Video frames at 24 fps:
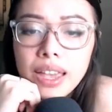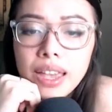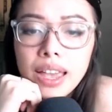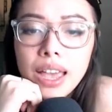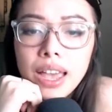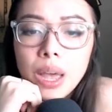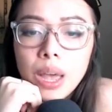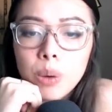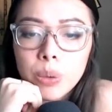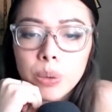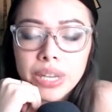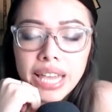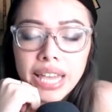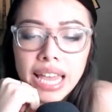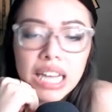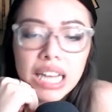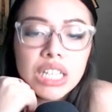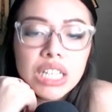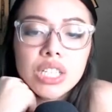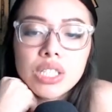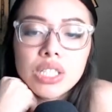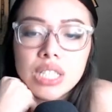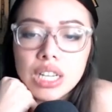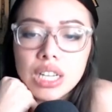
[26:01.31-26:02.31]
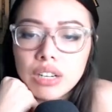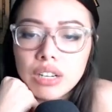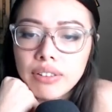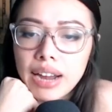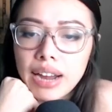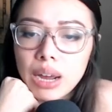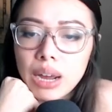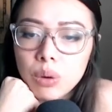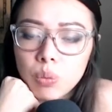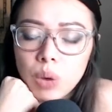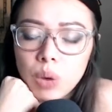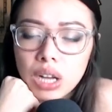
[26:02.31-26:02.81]
We can't just sit
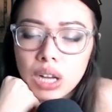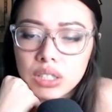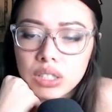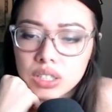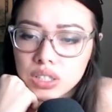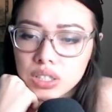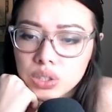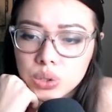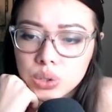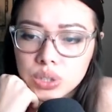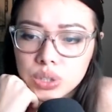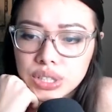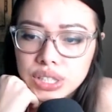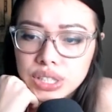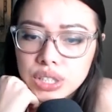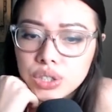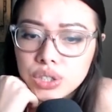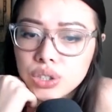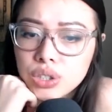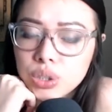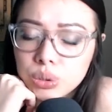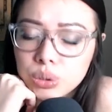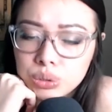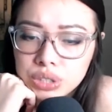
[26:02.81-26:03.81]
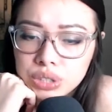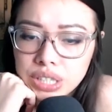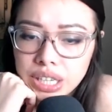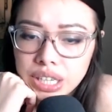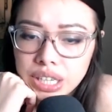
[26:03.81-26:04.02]
around while Dolores is so sick.